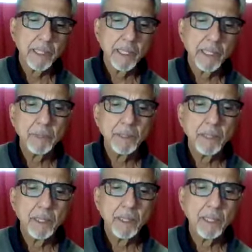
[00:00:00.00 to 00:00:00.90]
I am
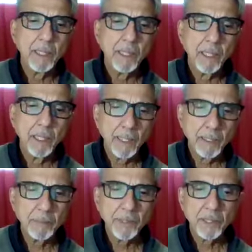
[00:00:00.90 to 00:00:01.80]
in, I
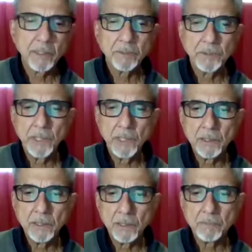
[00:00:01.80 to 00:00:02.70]
am their
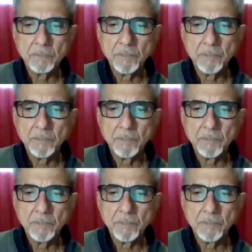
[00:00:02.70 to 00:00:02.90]
creator.